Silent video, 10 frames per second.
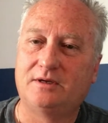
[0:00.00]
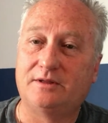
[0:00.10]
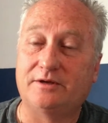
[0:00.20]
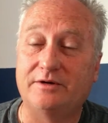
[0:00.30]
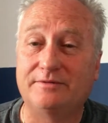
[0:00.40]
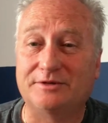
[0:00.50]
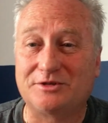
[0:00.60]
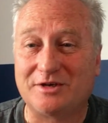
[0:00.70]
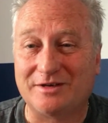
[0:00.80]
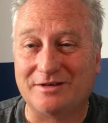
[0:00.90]
they're even
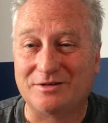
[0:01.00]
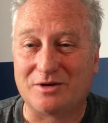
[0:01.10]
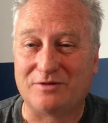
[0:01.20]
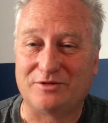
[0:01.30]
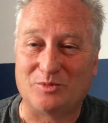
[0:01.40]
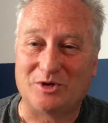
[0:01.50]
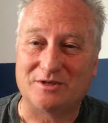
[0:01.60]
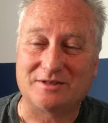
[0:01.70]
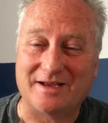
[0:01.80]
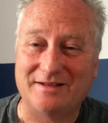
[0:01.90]
struggling to offer
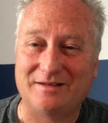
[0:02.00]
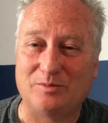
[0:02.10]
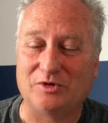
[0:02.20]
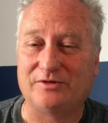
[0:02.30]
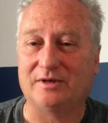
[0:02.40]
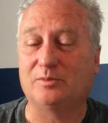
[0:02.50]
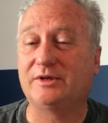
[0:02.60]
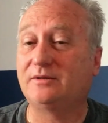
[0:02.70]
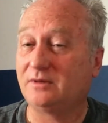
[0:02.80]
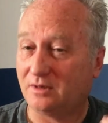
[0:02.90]
past 80%,
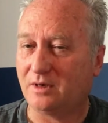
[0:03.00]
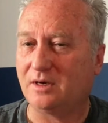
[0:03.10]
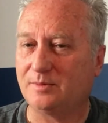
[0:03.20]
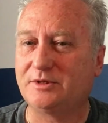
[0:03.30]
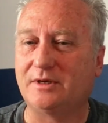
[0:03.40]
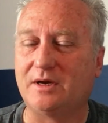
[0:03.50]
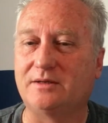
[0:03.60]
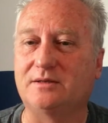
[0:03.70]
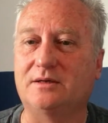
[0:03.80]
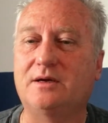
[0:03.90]
but they're going up to
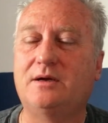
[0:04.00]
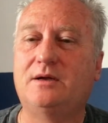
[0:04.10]
90%.